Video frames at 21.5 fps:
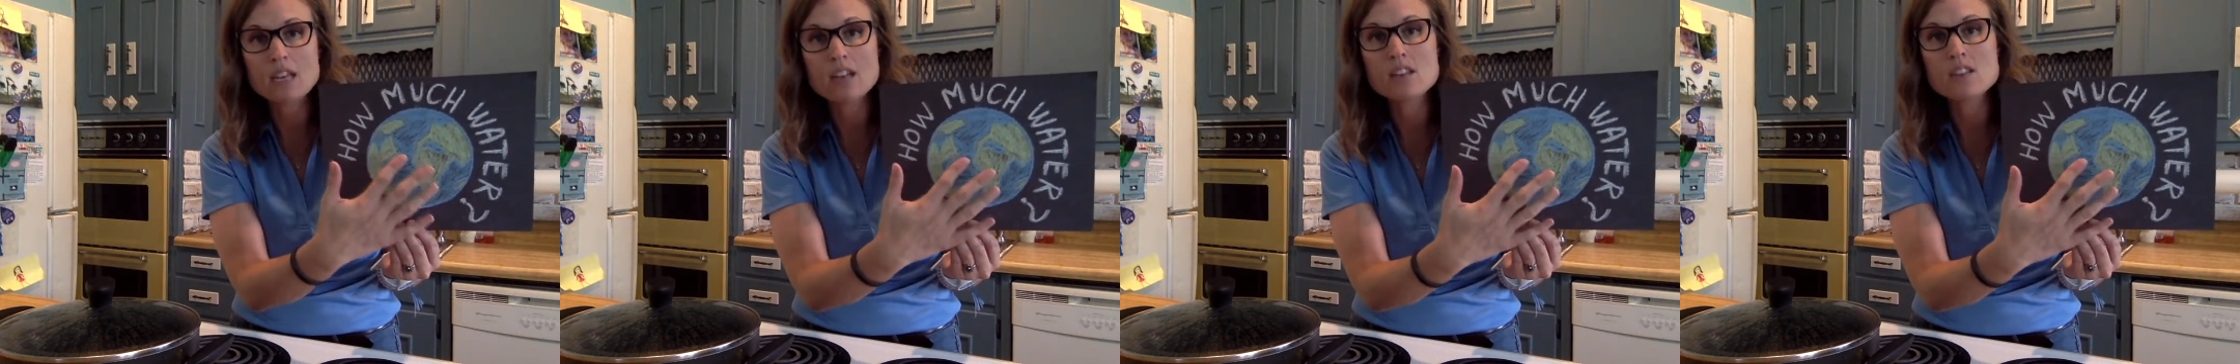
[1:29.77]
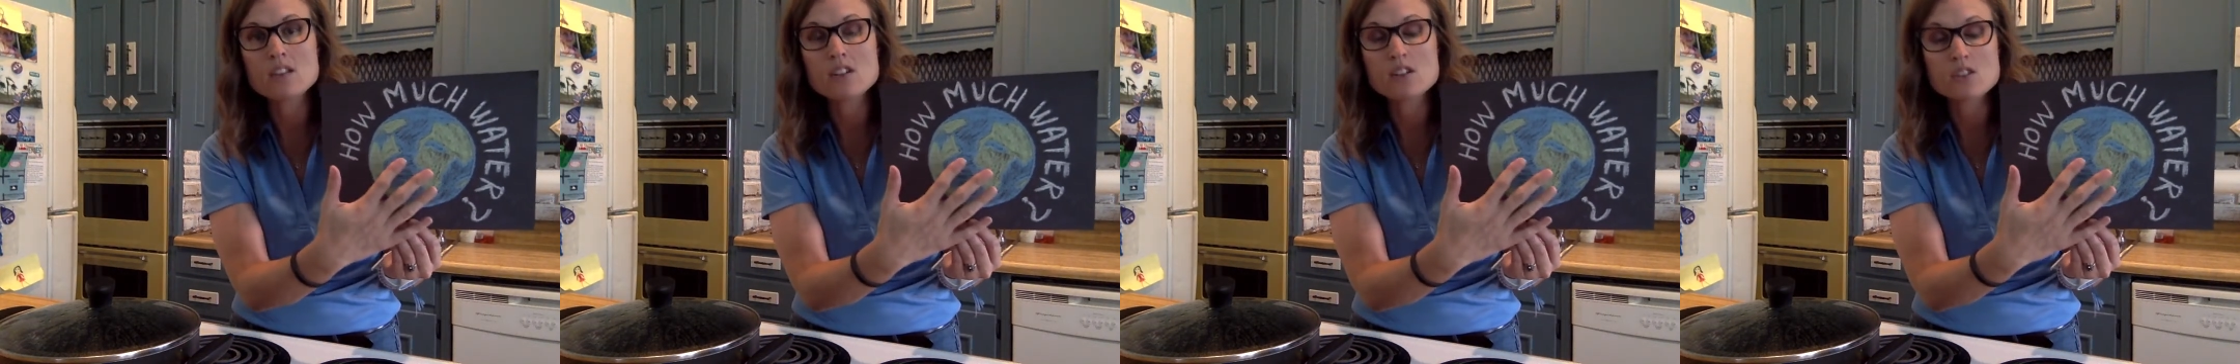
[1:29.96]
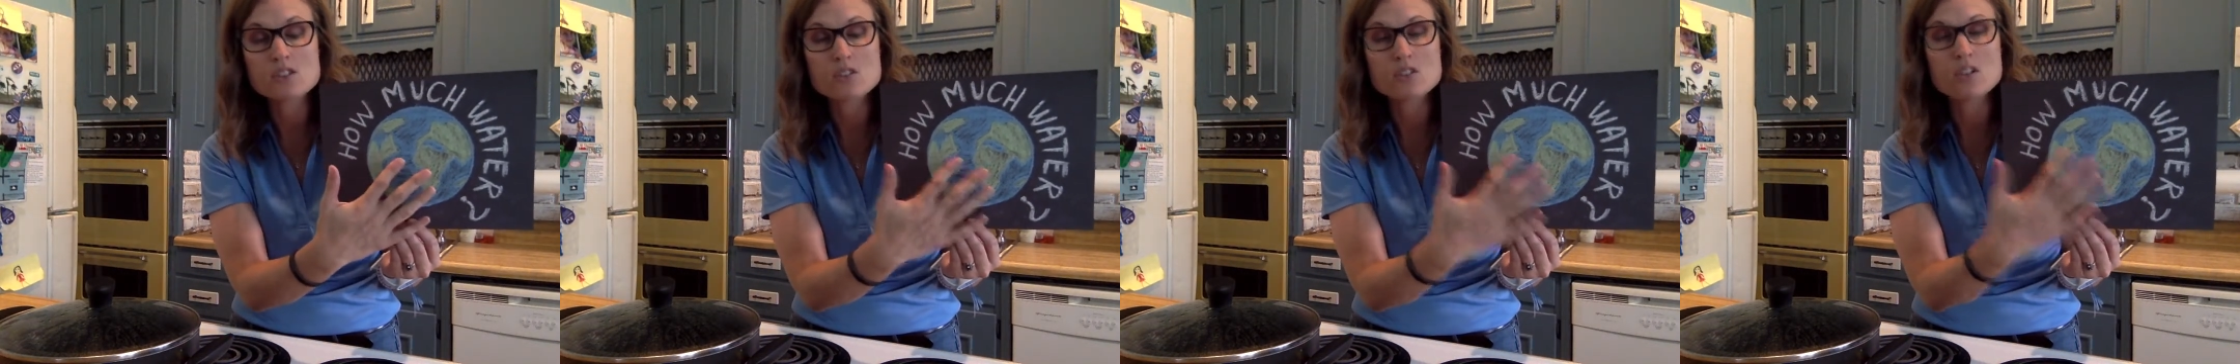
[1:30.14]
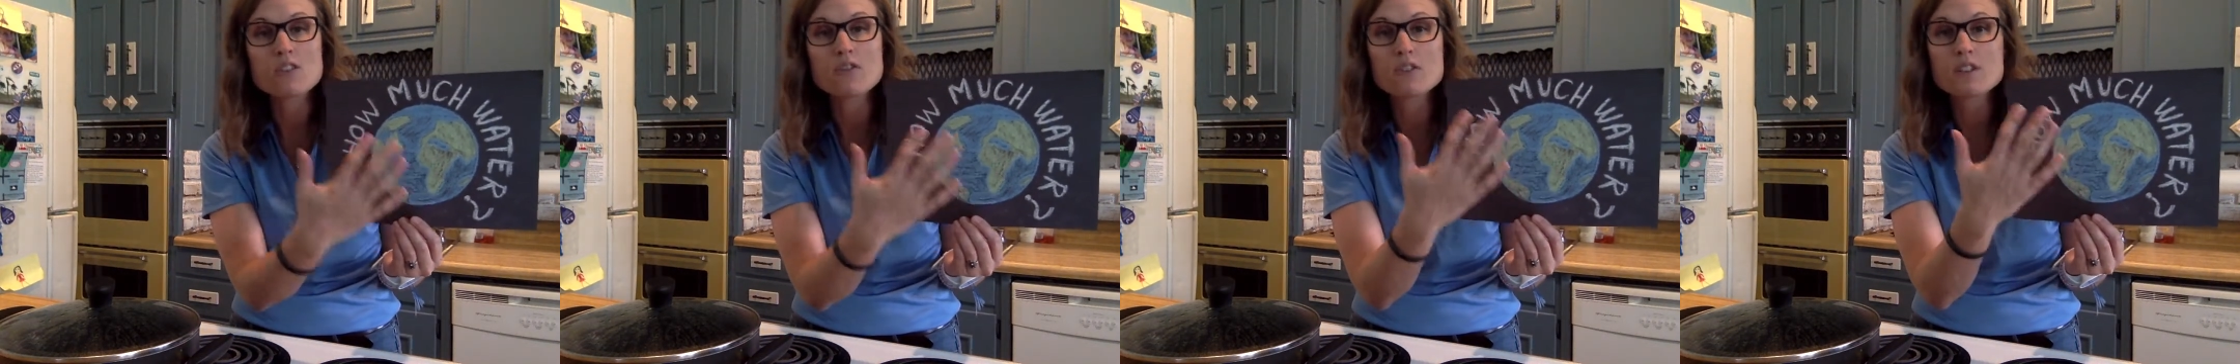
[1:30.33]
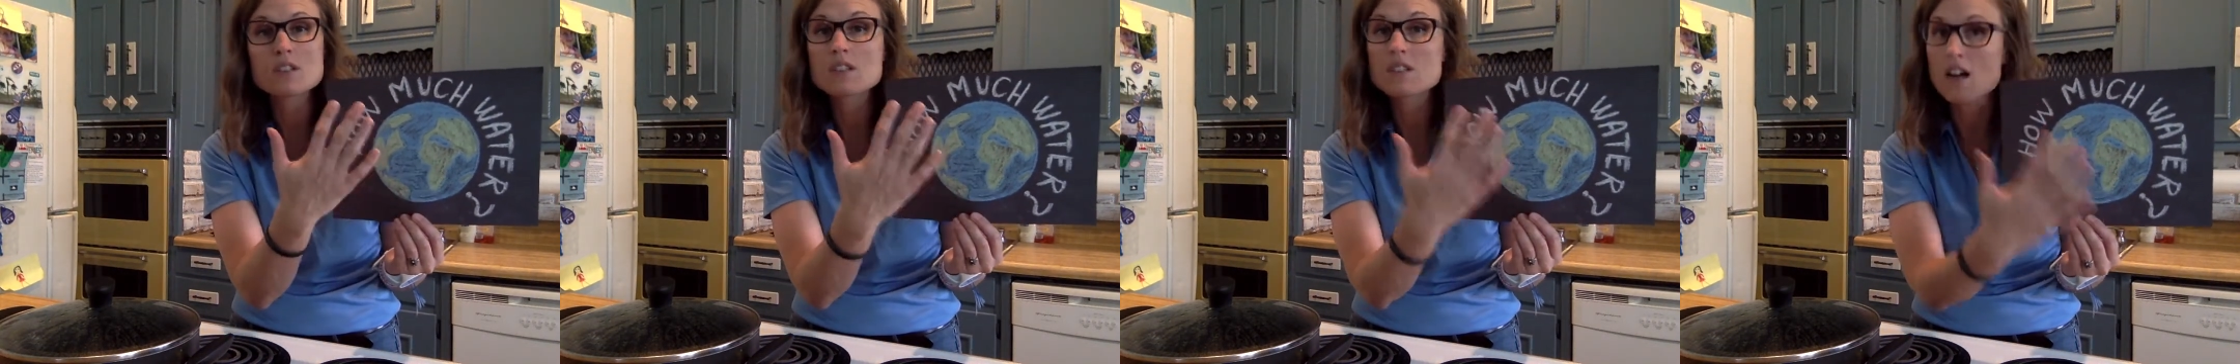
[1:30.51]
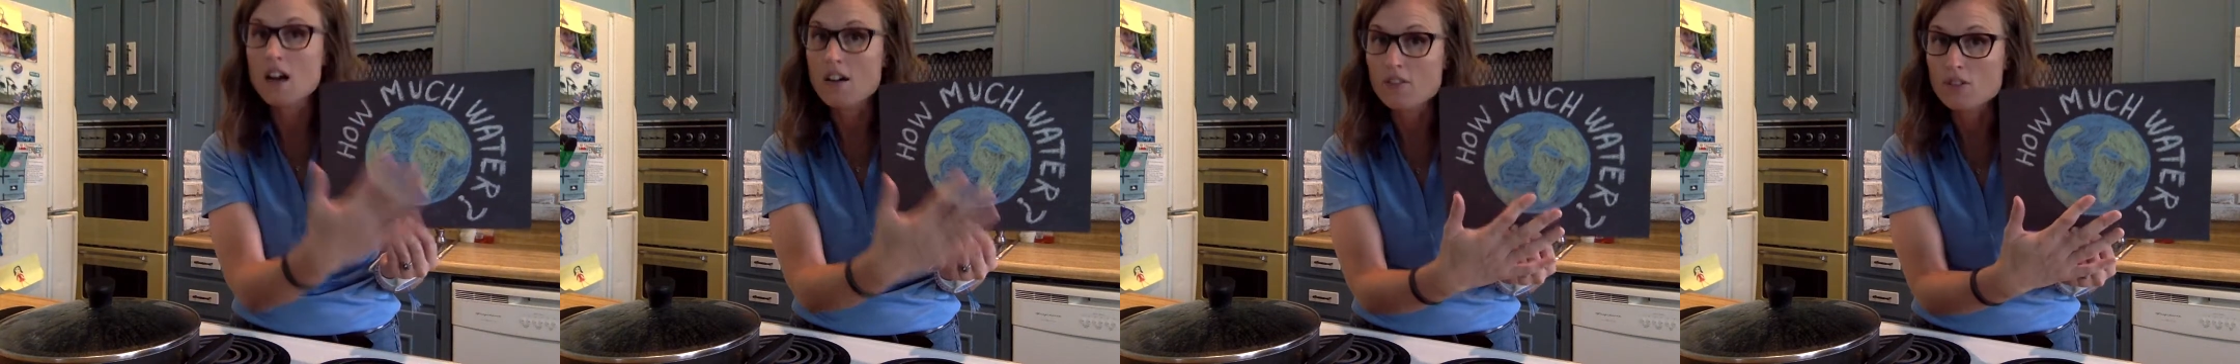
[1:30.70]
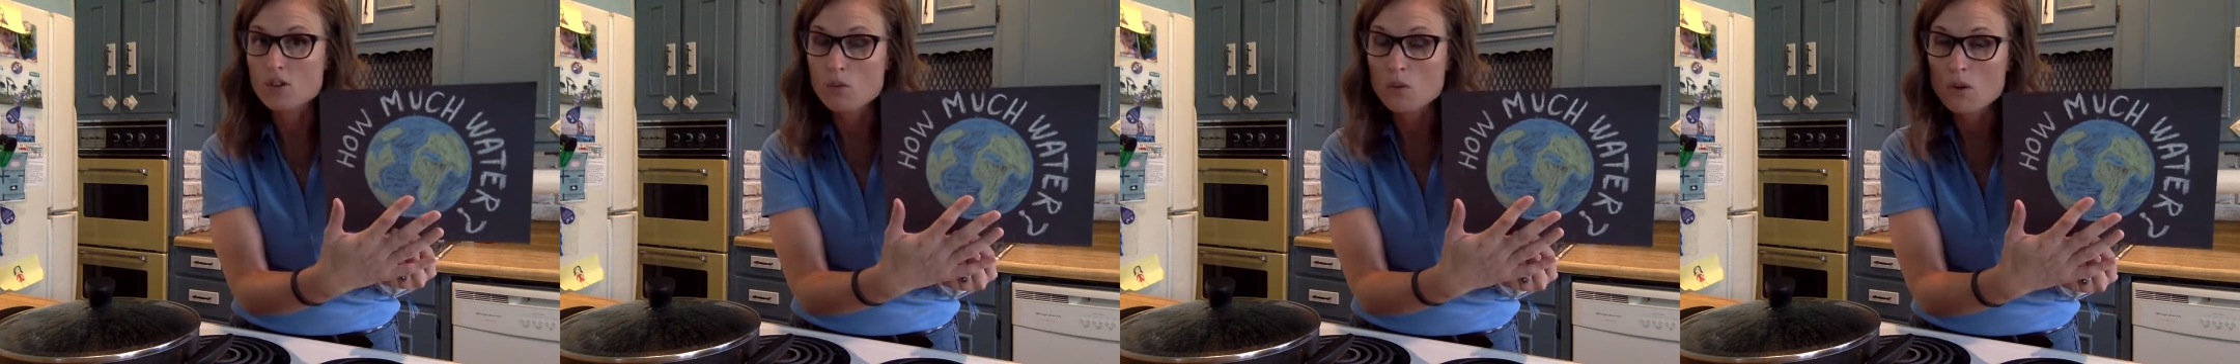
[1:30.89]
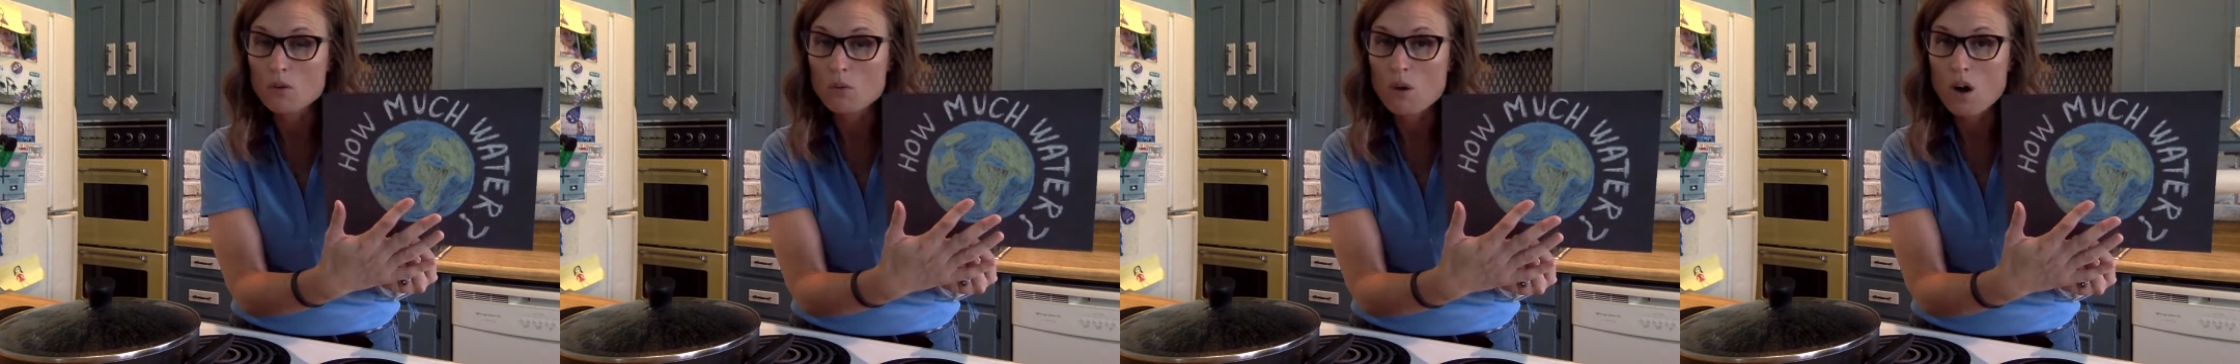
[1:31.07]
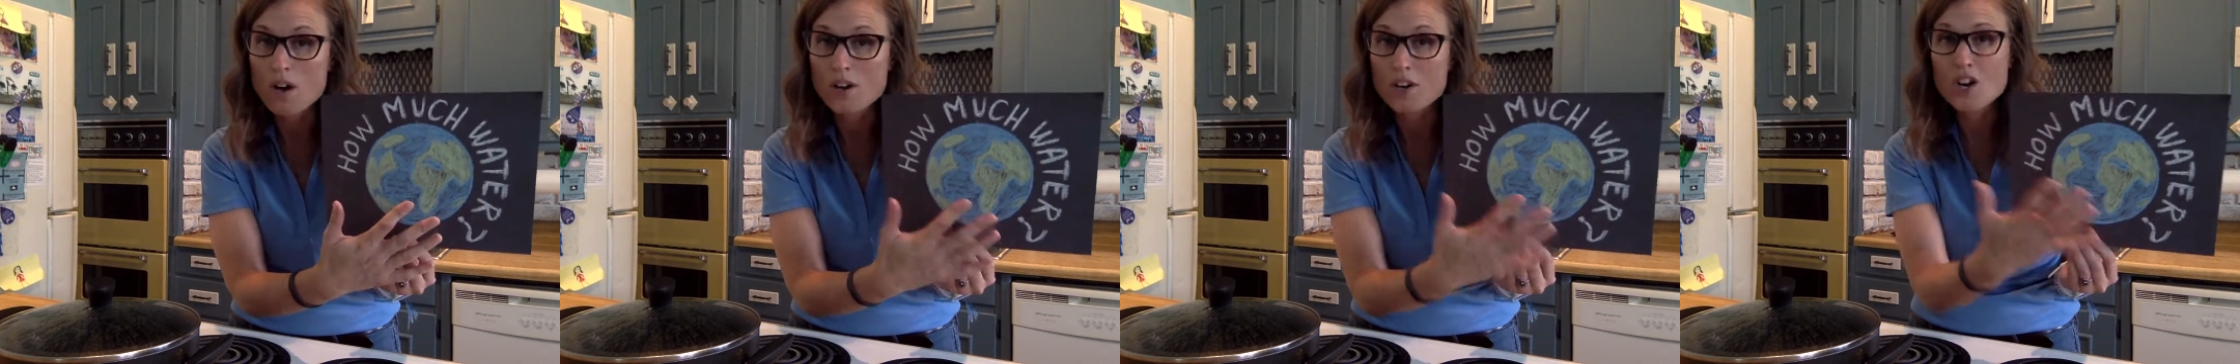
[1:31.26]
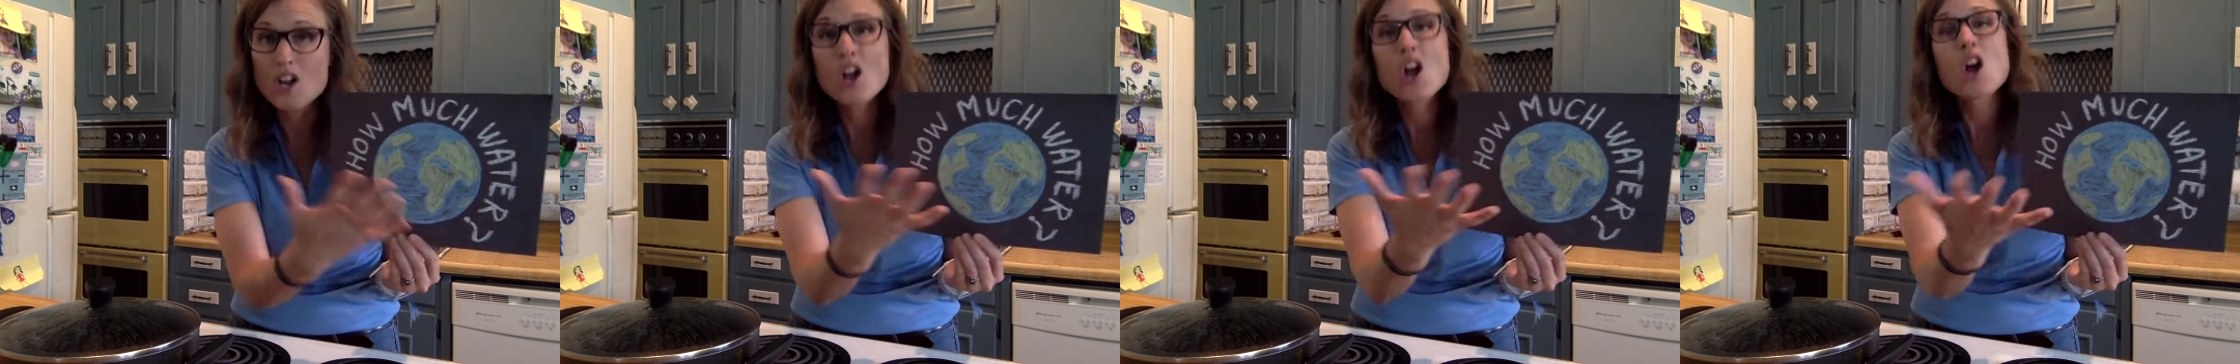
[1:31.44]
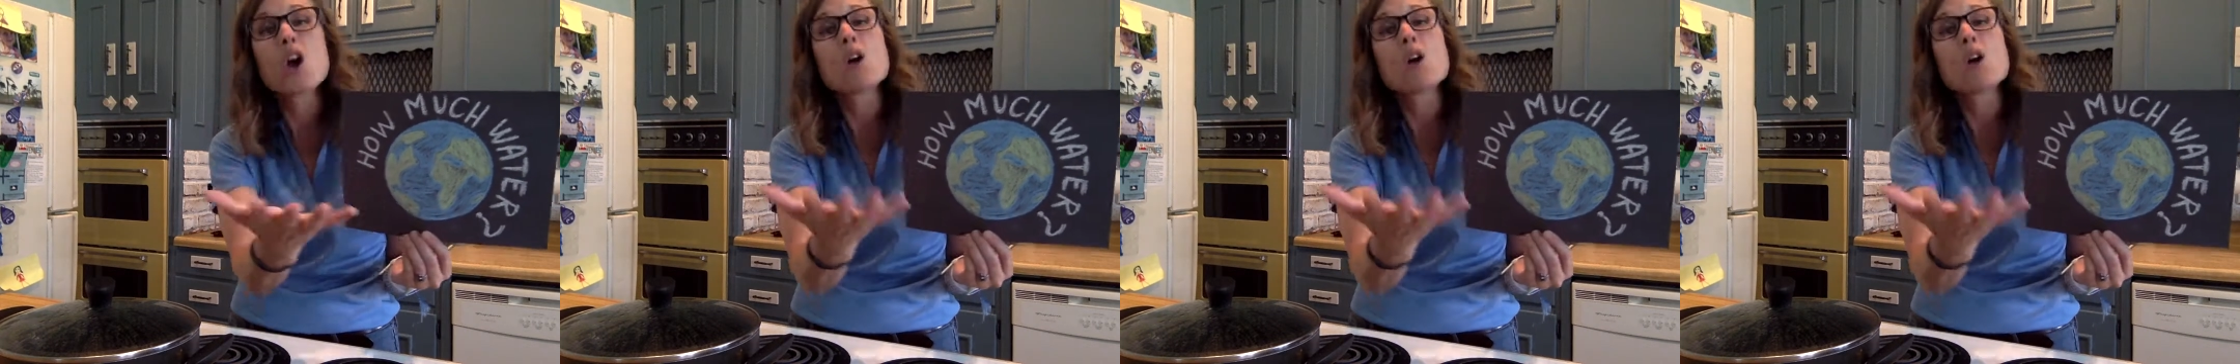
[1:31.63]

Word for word: of the Earth's surface covered with water.